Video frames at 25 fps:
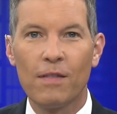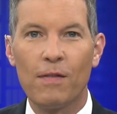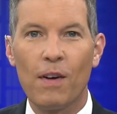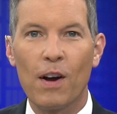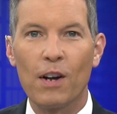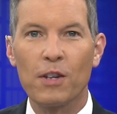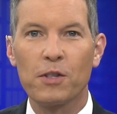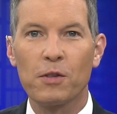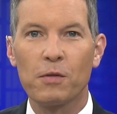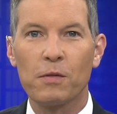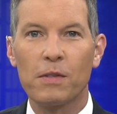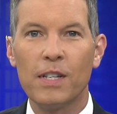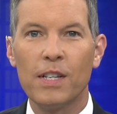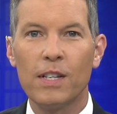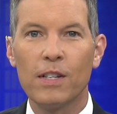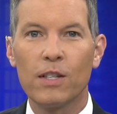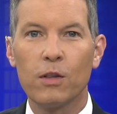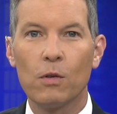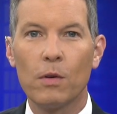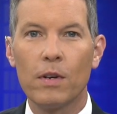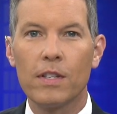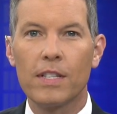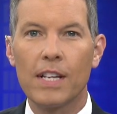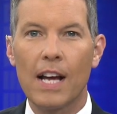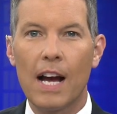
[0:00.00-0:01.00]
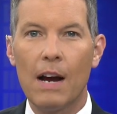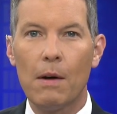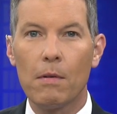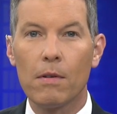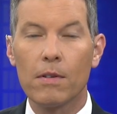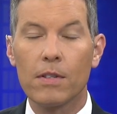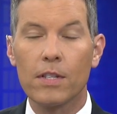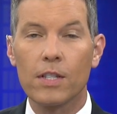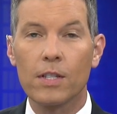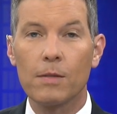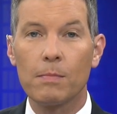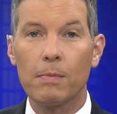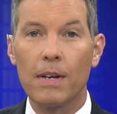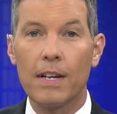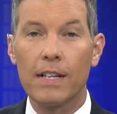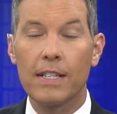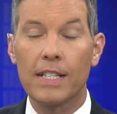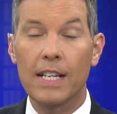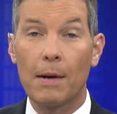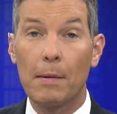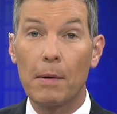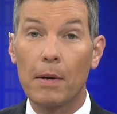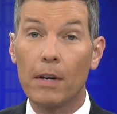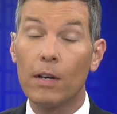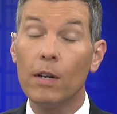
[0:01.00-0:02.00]
Fox 13's Lloyd Sowers
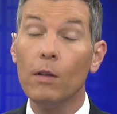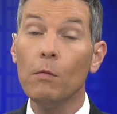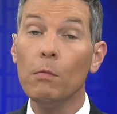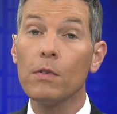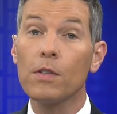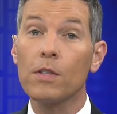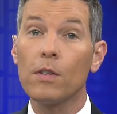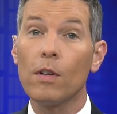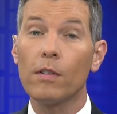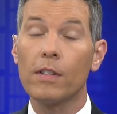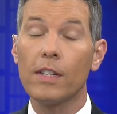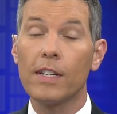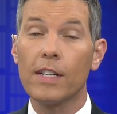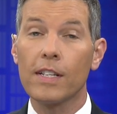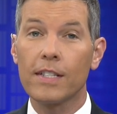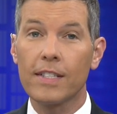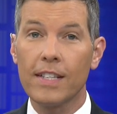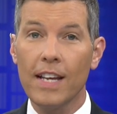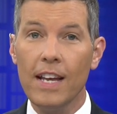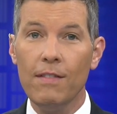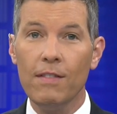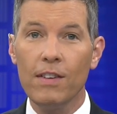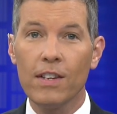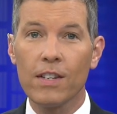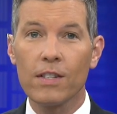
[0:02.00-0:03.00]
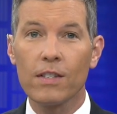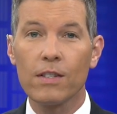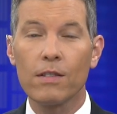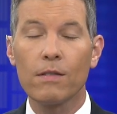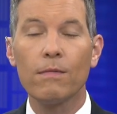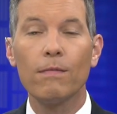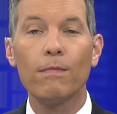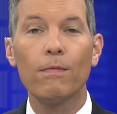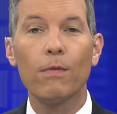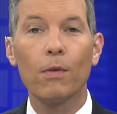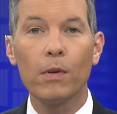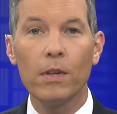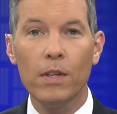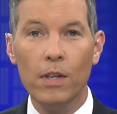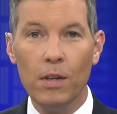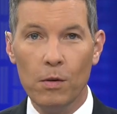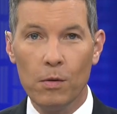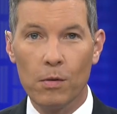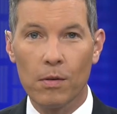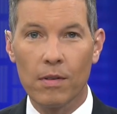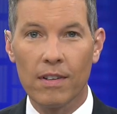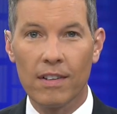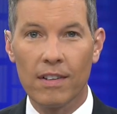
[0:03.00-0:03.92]
explains how it could result in a savings for you.